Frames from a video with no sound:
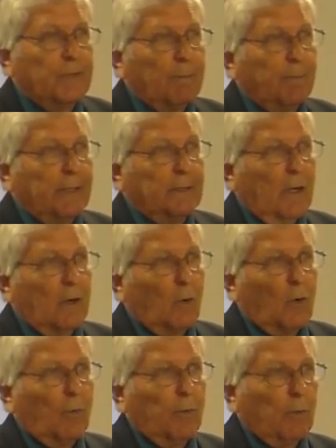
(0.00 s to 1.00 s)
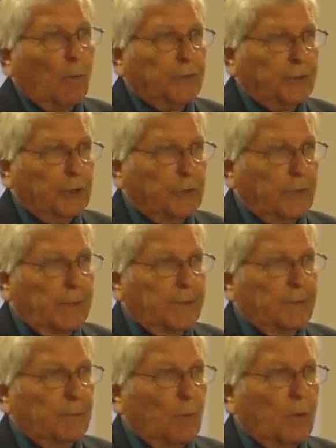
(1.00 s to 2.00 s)
that means our Lord, we want you to do that
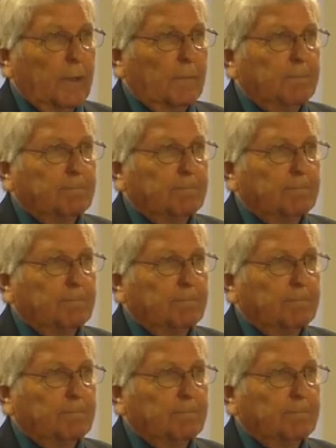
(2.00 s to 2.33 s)
this morning.